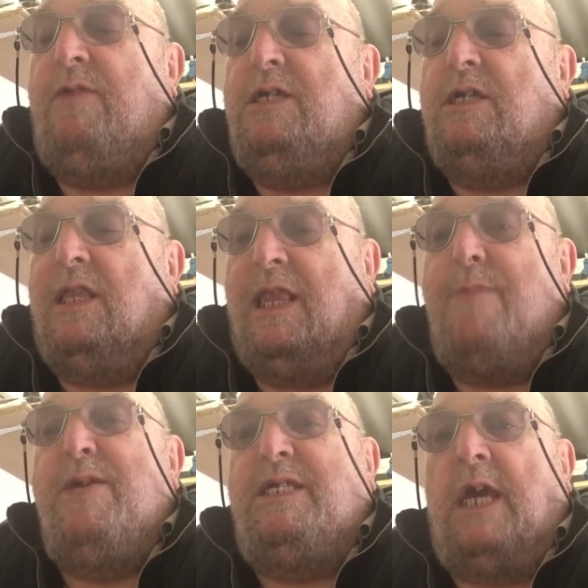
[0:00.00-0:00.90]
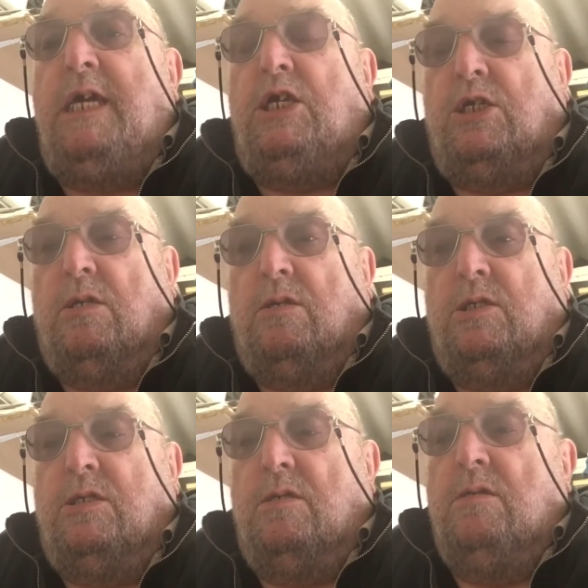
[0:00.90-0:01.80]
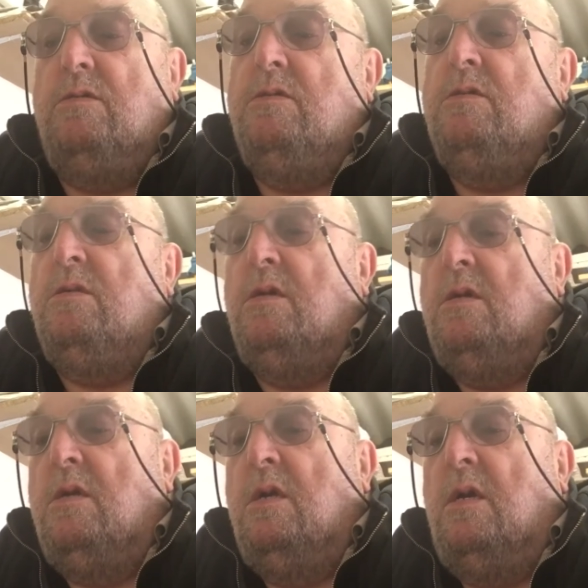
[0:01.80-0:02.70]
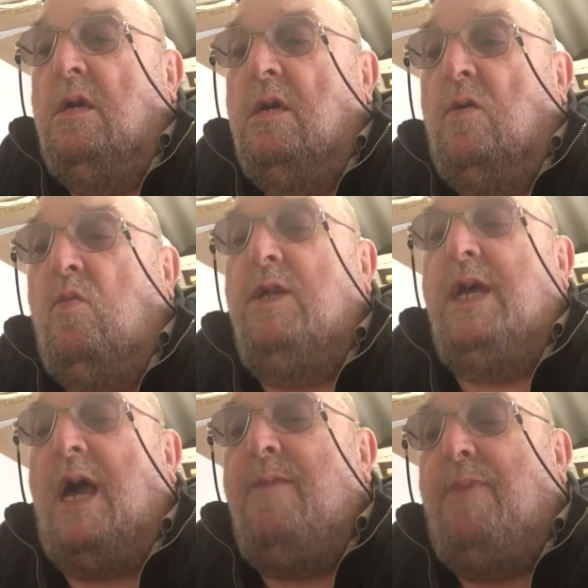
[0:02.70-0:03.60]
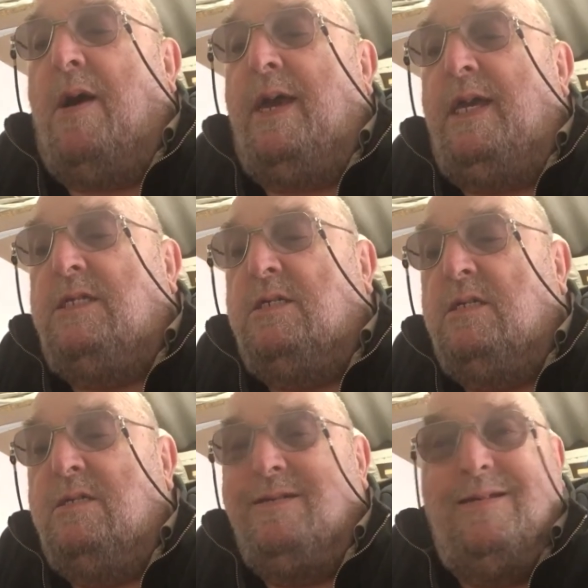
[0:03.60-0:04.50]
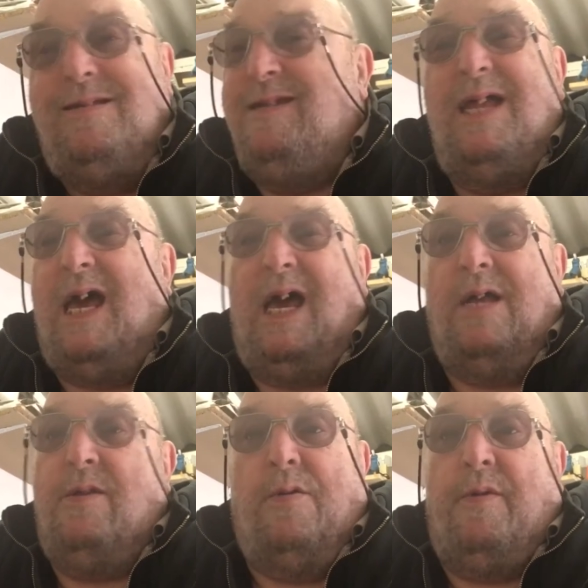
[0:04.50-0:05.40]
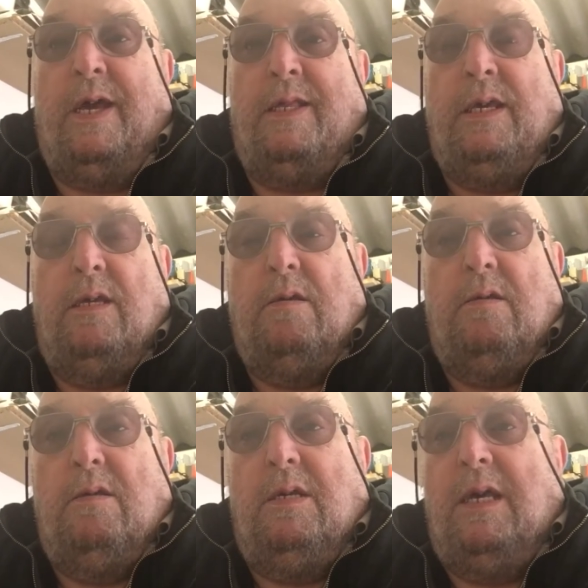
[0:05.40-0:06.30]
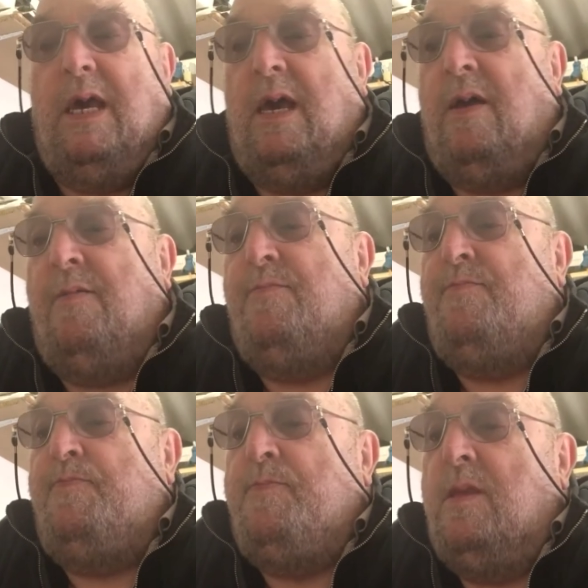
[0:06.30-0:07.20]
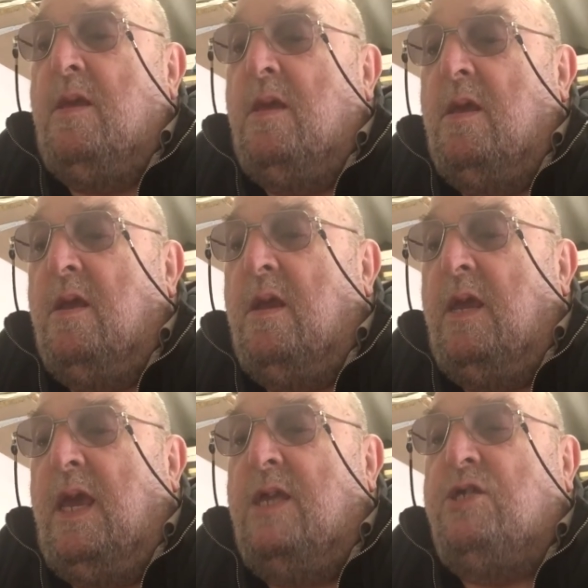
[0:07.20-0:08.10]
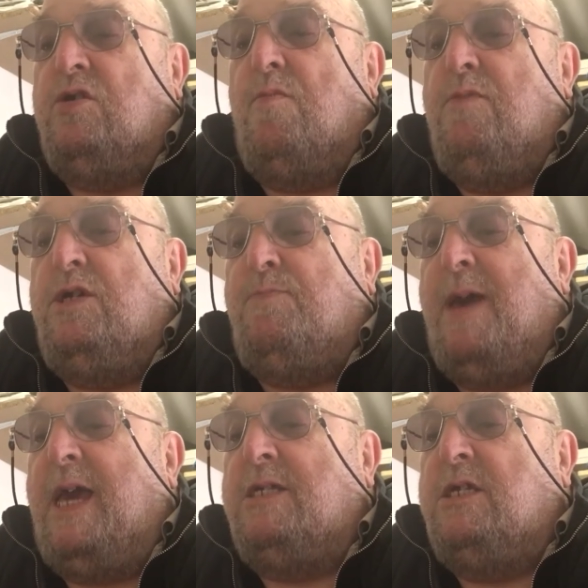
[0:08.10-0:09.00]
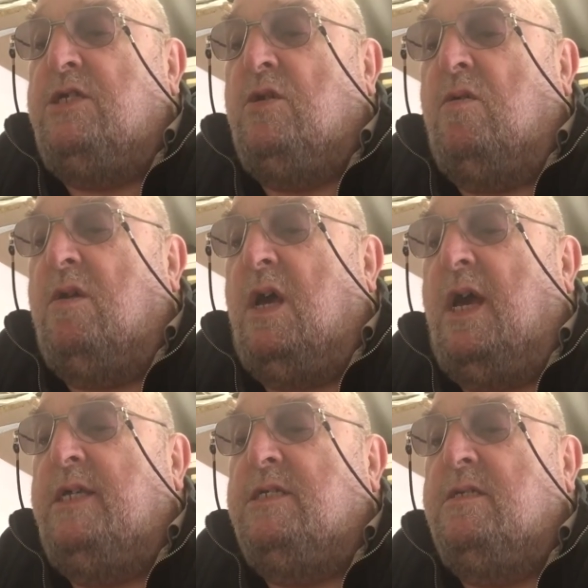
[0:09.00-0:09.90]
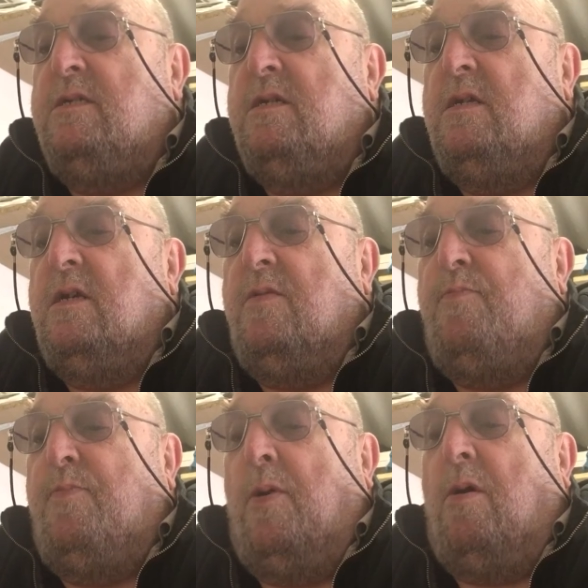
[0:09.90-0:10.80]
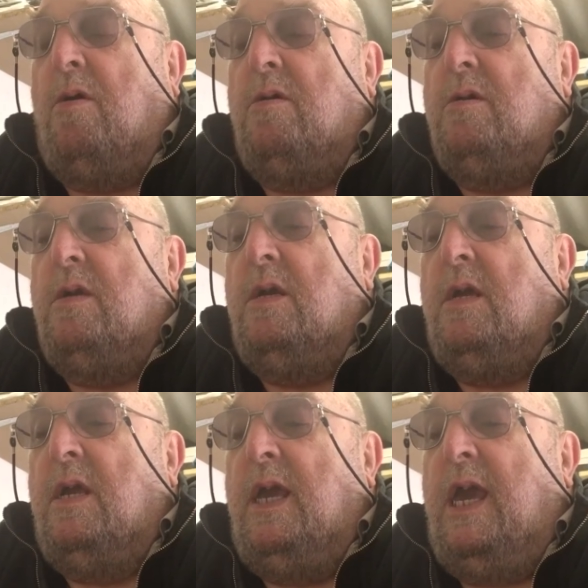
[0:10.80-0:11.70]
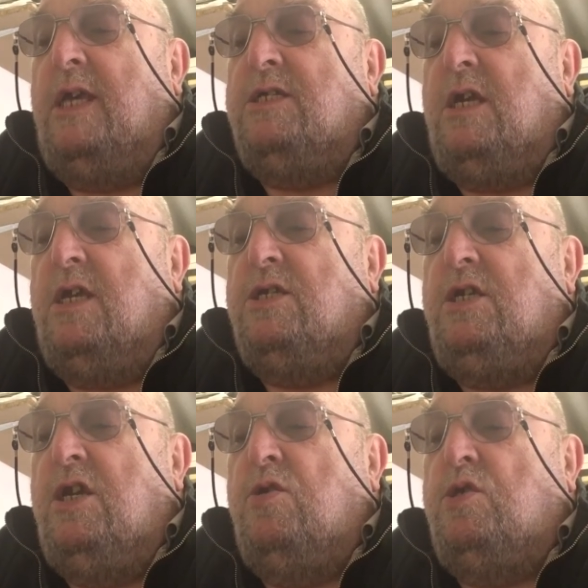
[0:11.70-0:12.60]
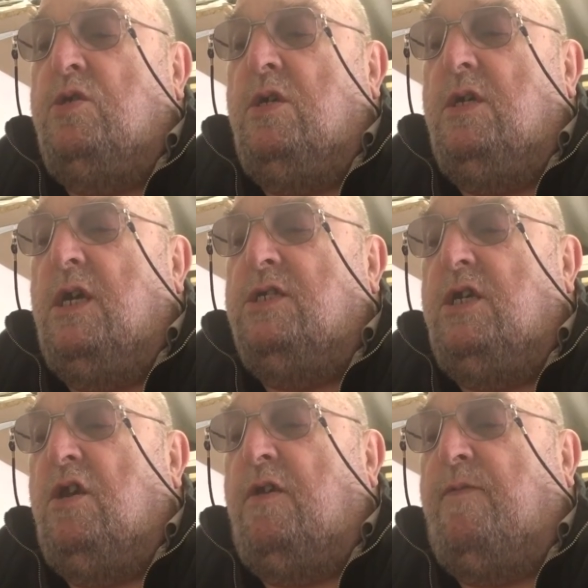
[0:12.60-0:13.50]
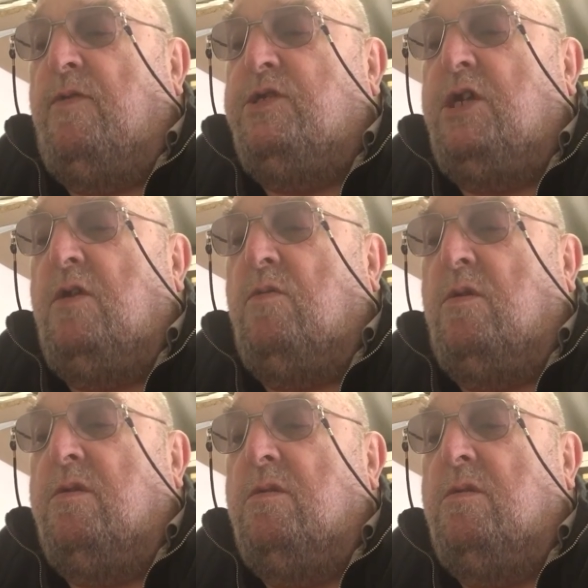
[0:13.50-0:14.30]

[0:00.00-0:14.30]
limitations. Would I buy it? Nah, not really. In some respects, it's all right, but as a useful tool,